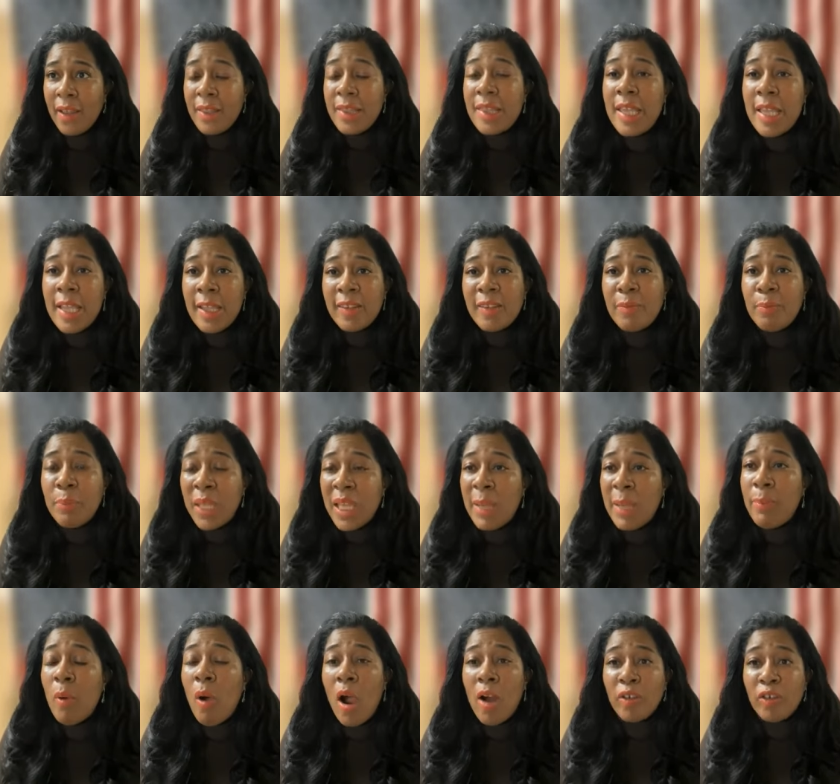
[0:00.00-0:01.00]
These
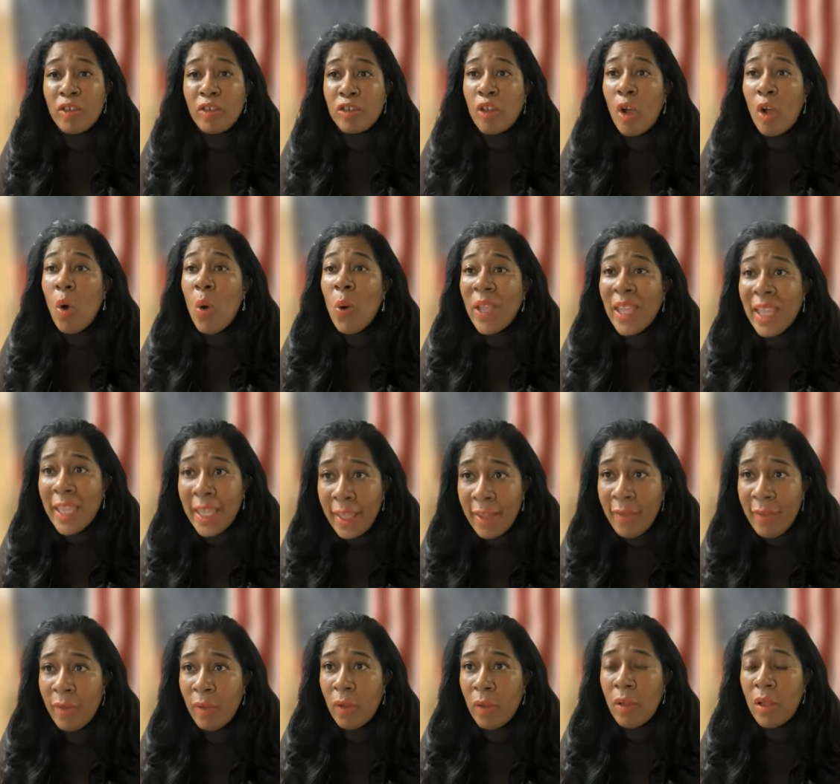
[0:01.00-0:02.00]
people are so
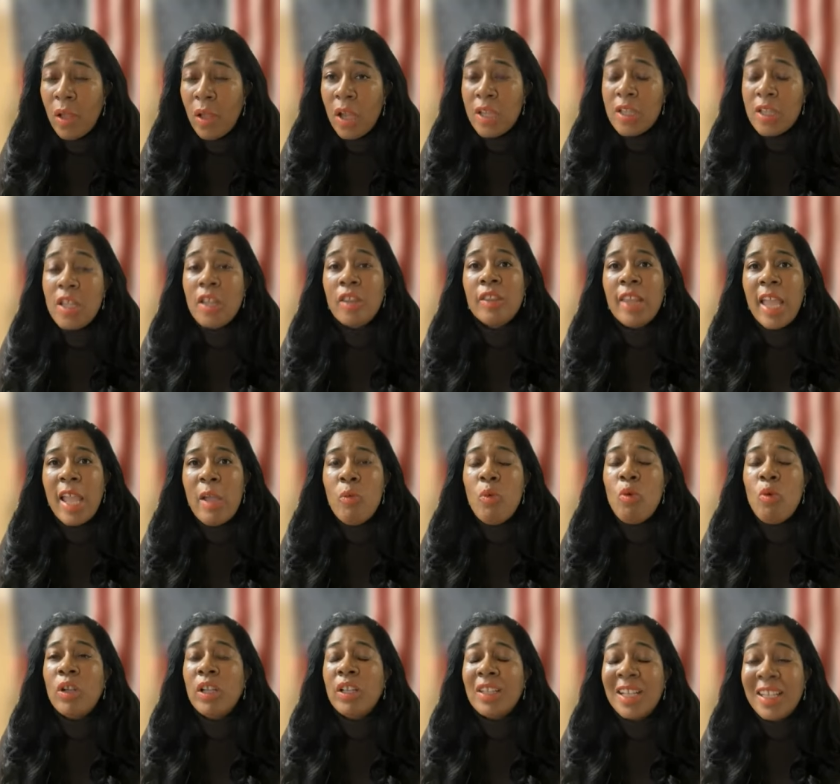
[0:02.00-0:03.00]
evil that they
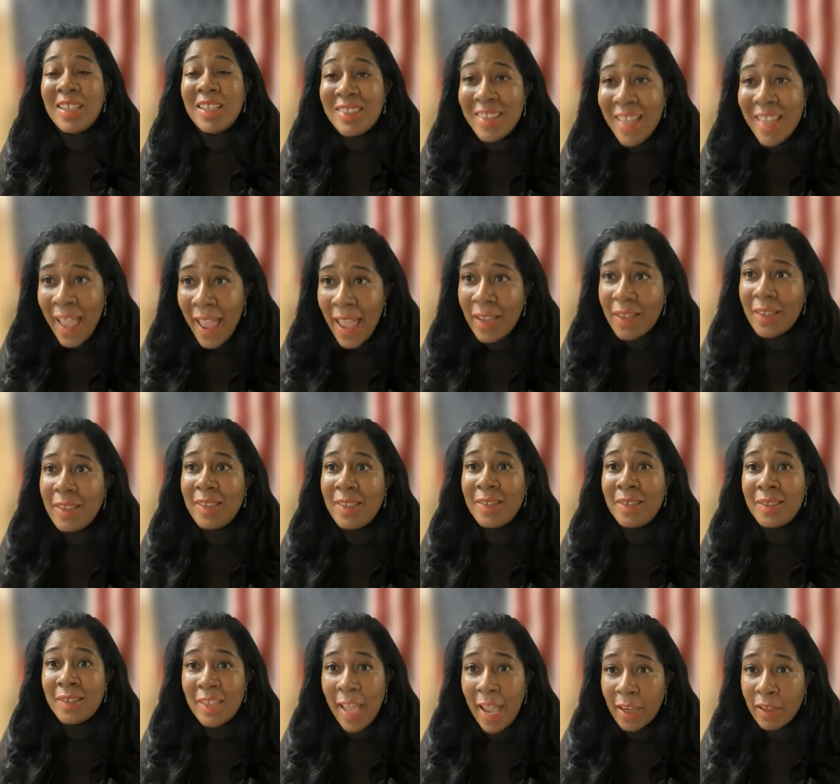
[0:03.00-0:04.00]
will gladly
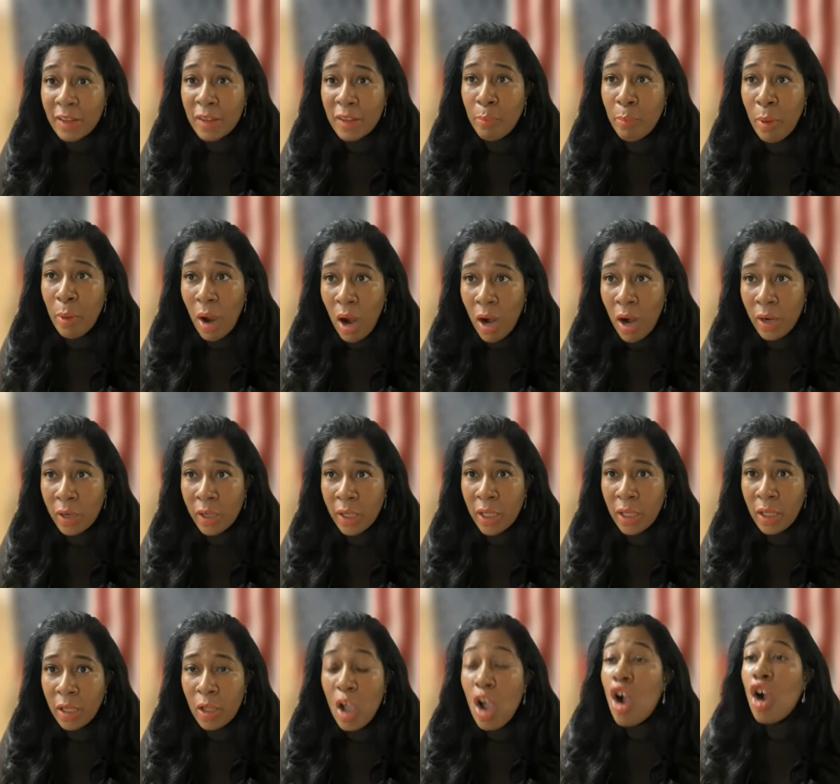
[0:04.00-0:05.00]
sack the
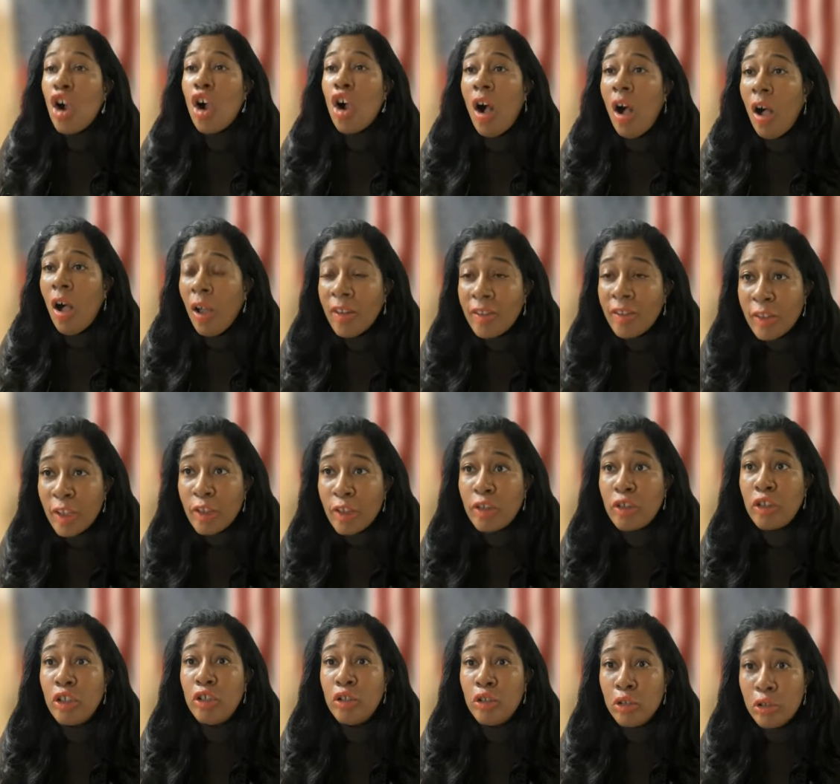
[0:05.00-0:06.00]
party, cause us
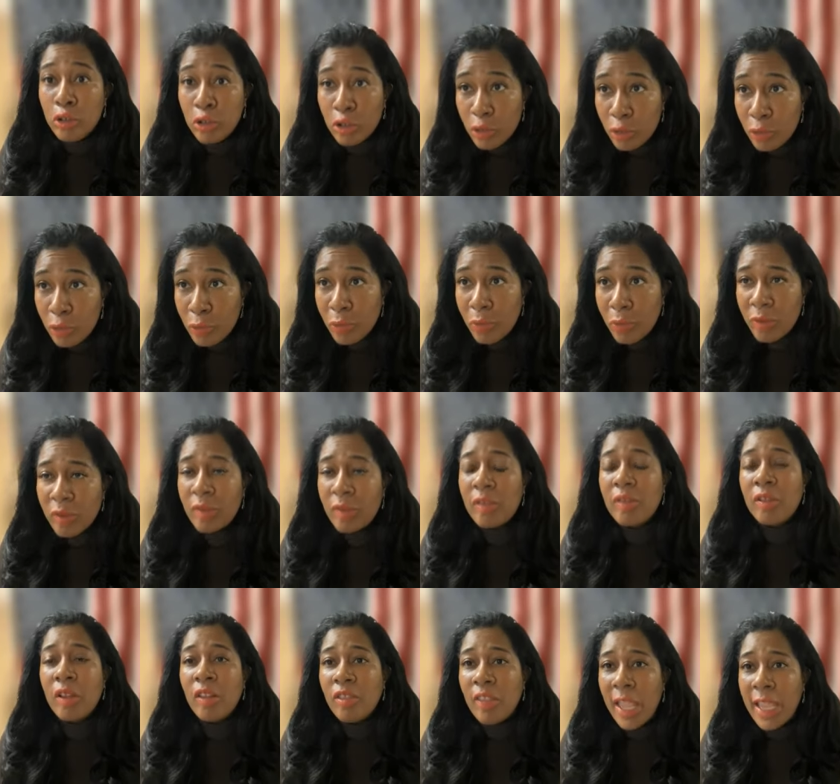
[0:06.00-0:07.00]
to lose
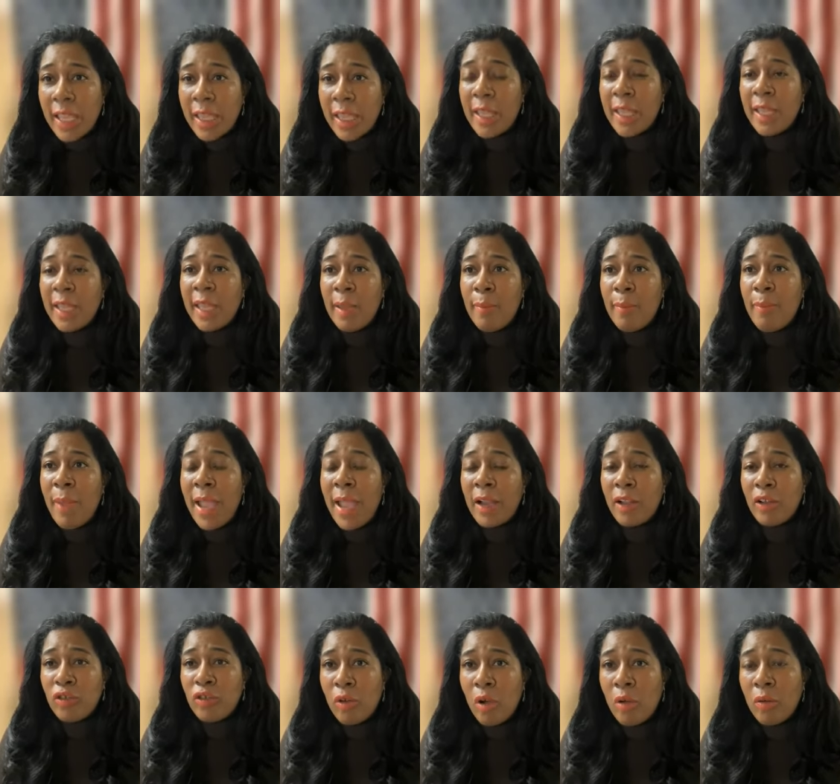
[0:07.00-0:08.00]
so they can get back
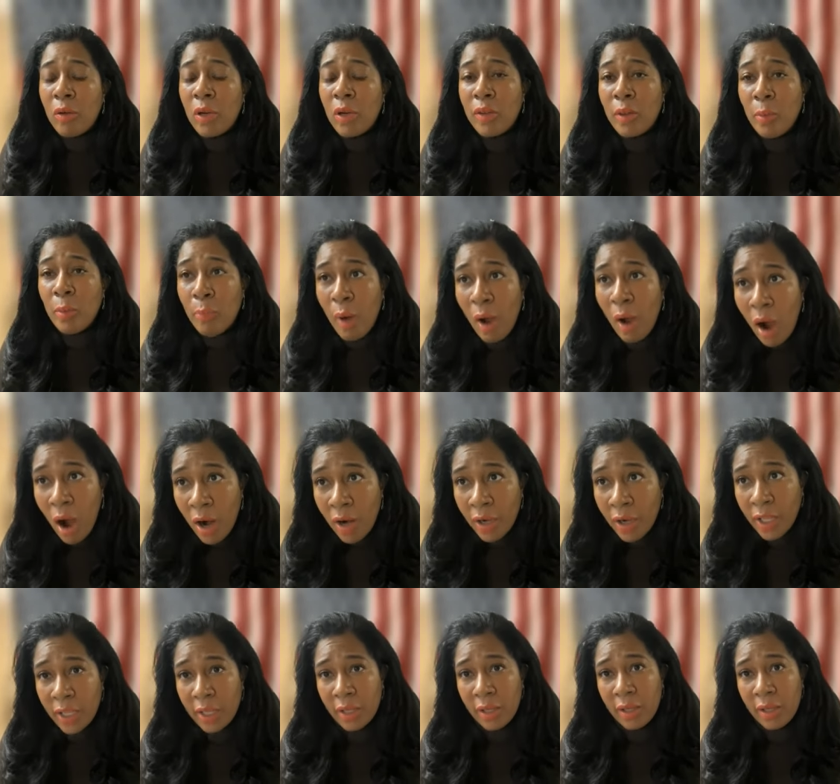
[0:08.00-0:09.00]
control of the
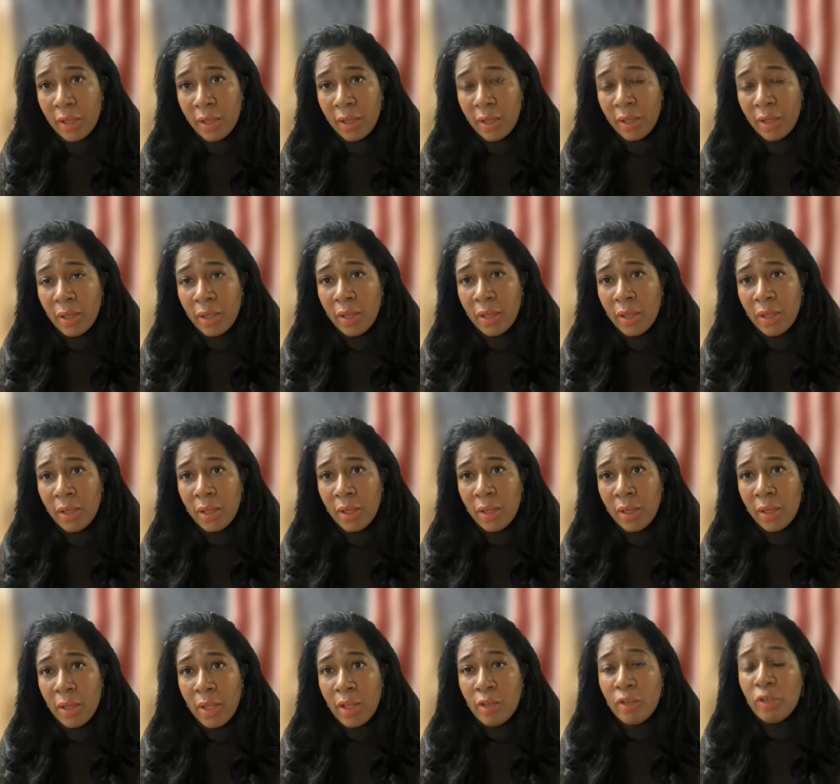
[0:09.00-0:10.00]
party.
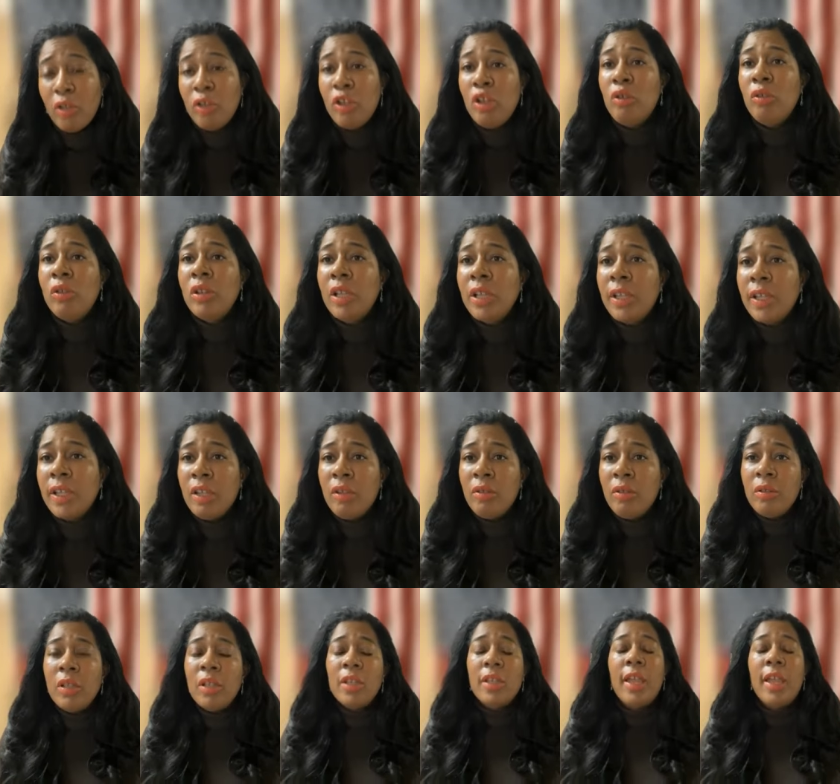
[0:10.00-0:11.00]
So you look,
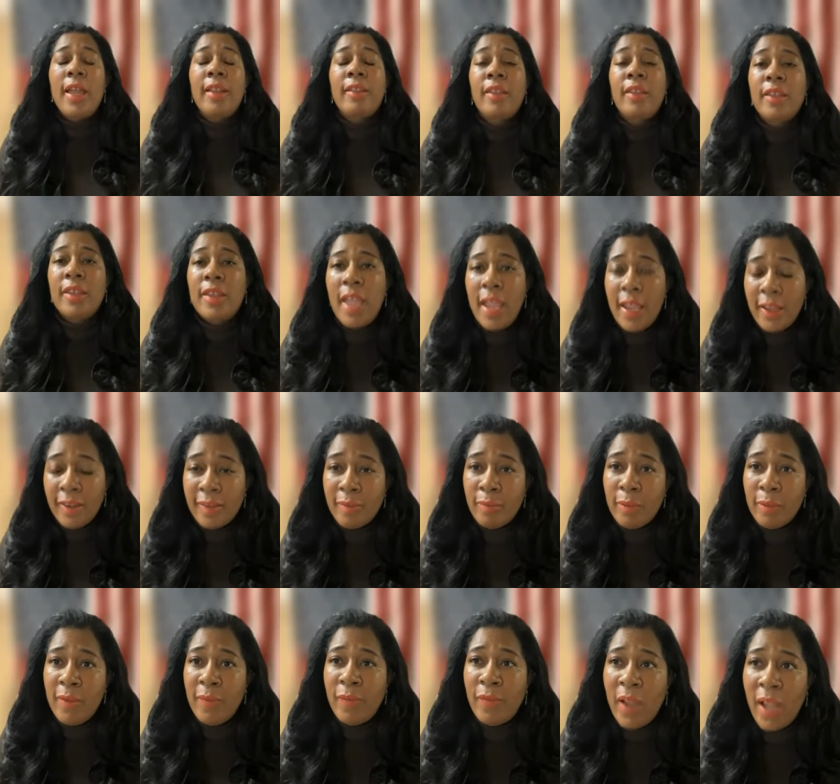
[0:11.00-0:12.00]
you look at the case
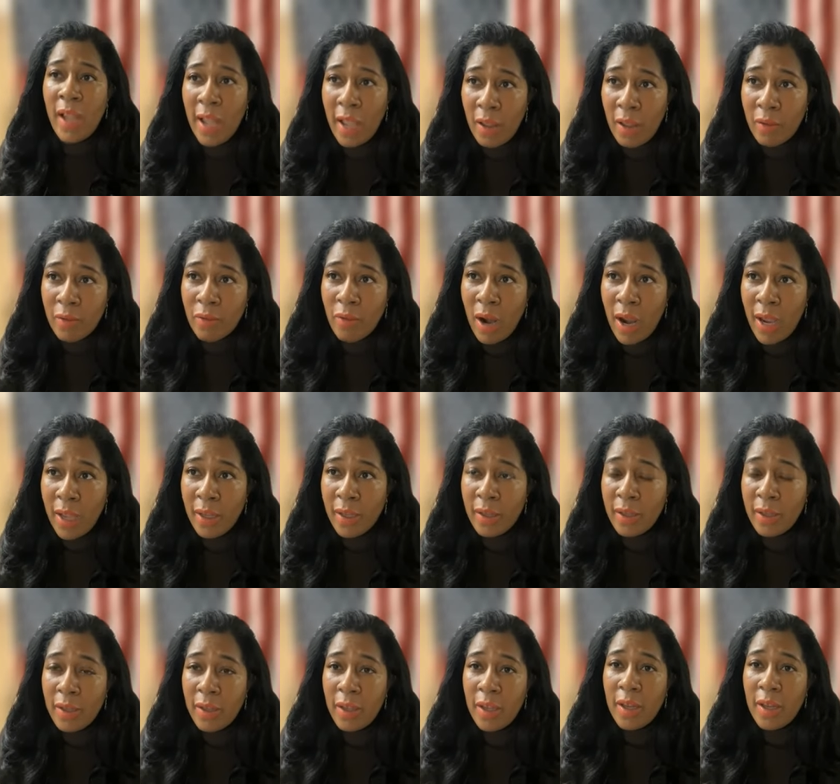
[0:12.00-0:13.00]
we filed, right?
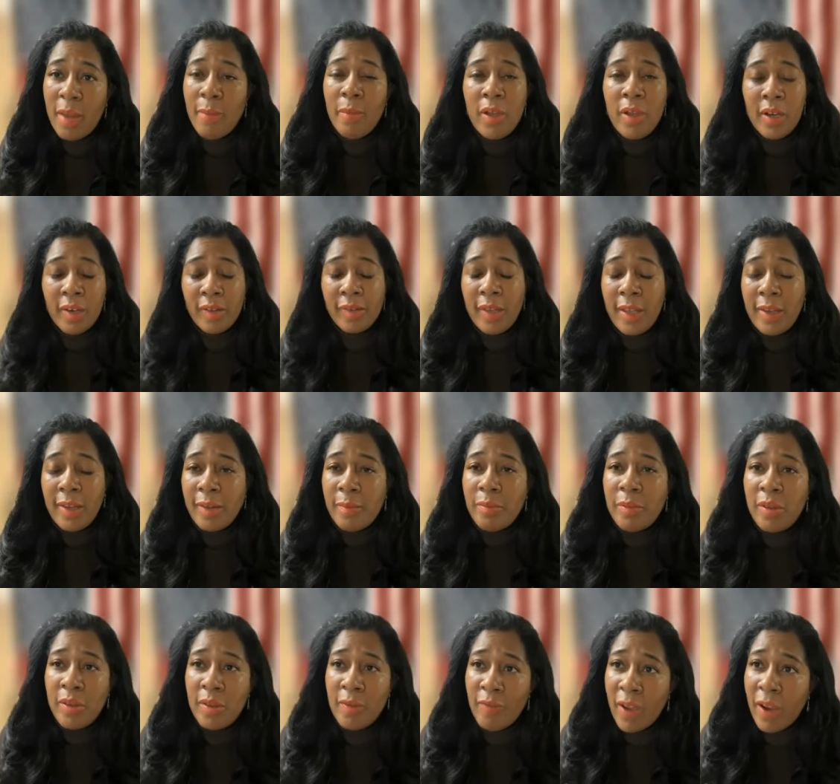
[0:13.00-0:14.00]
And I'm going to say
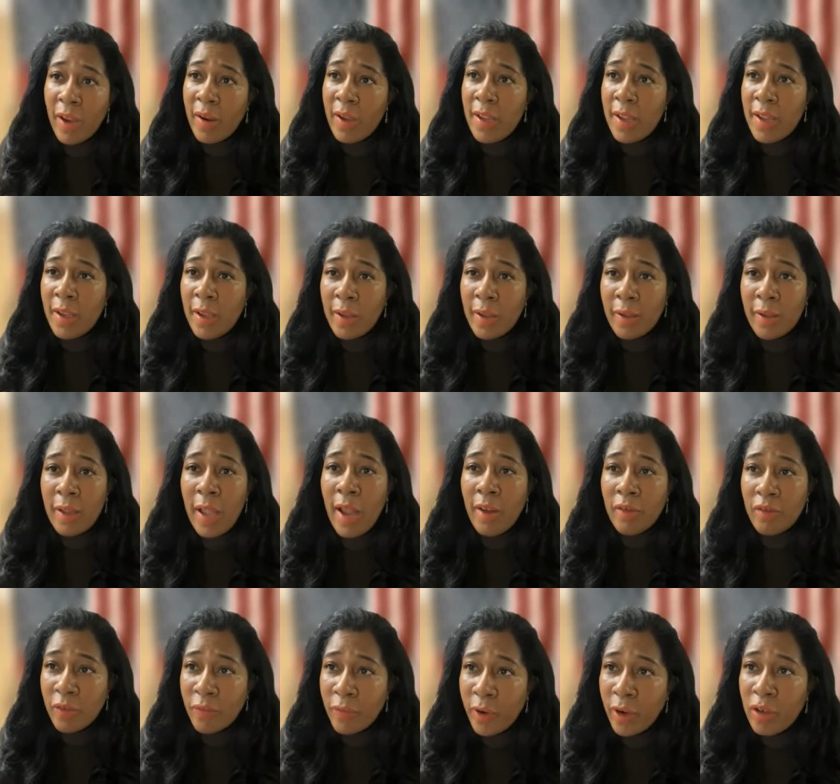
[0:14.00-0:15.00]
something very
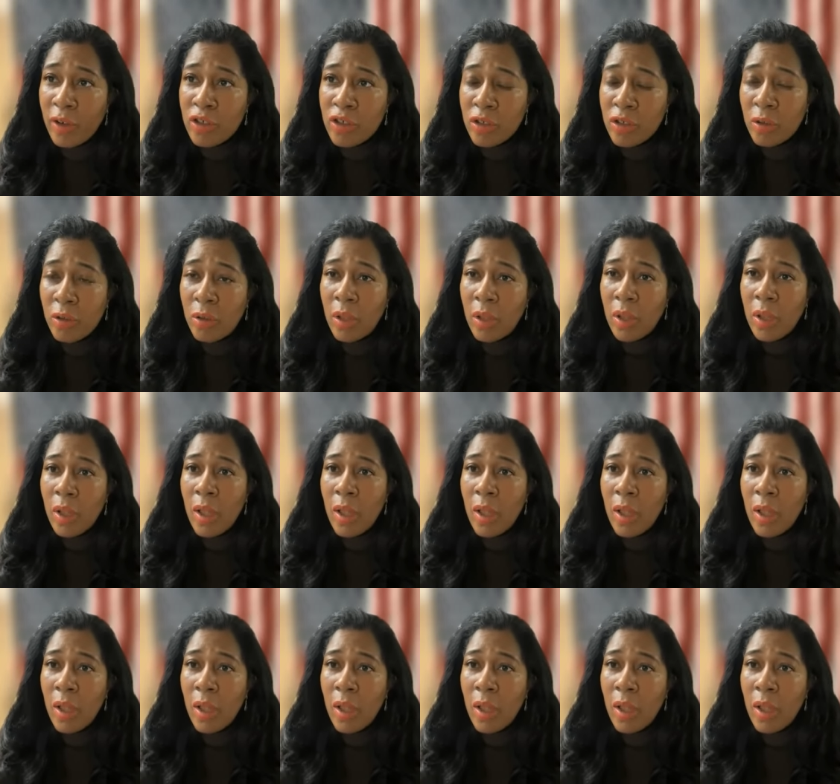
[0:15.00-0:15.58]
controversial,